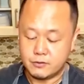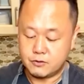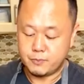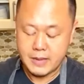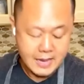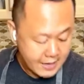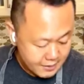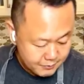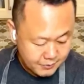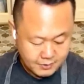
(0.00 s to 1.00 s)
it's
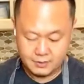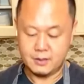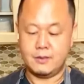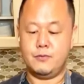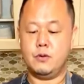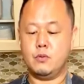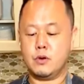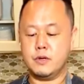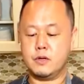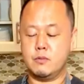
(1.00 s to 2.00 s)
Pam. If you're
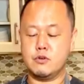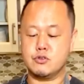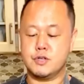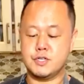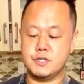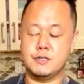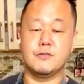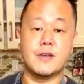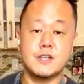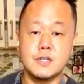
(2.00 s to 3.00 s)
working in a commercial kitchen, it's
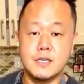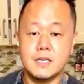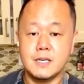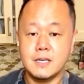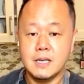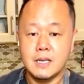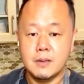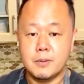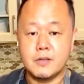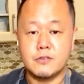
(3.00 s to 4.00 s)
Vegeline.
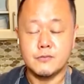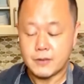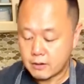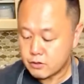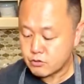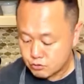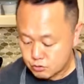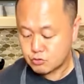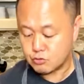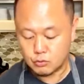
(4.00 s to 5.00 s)
But it's a very
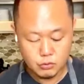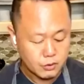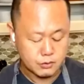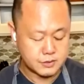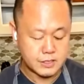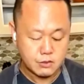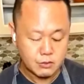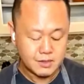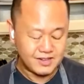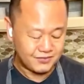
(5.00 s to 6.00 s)
neutral oil because I don't
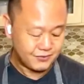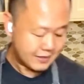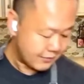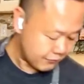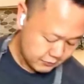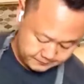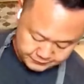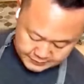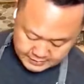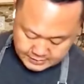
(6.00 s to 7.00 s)
want any flavor
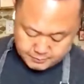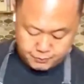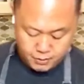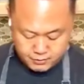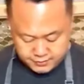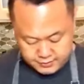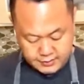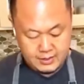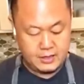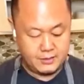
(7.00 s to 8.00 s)
imparted.
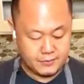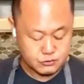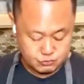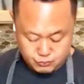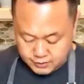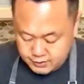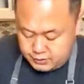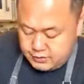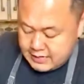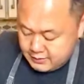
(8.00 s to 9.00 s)
If I was really
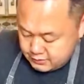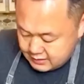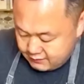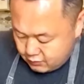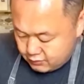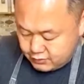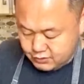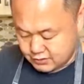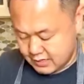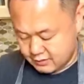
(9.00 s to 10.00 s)
good, I'd save all
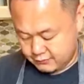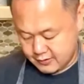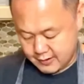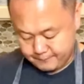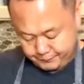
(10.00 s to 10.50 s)
these kind of